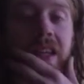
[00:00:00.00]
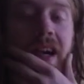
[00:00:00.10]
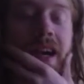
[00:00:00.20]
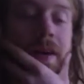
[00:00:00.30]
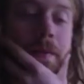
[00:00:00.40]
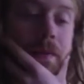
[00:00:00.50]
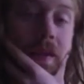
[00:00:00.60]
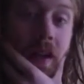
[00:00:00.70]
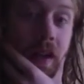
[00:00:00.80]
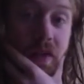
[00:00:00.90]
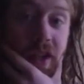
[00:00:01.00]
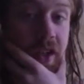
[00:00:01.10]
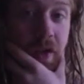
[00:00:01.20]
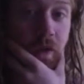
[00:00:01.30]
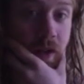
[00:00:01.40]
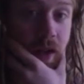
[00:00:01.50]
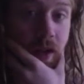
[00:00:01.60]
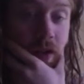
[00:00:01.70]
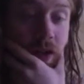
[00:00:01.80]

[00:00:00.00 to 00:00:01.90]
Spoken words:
A conversation, really.